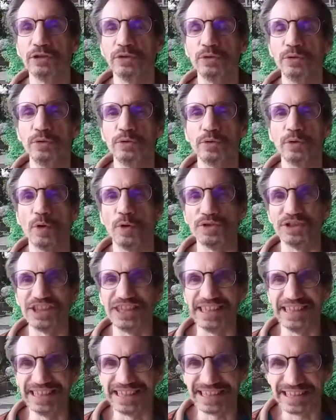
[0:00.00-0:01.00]
to
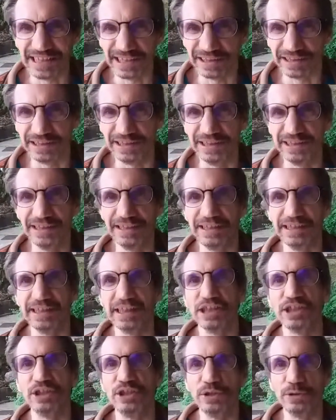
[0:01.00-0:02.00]
consistently
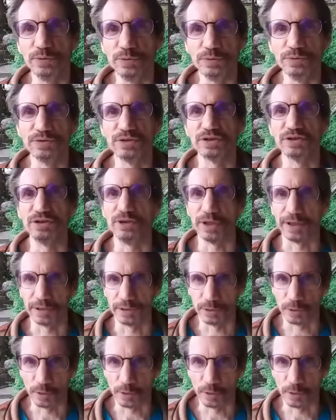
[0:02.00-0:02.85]
use the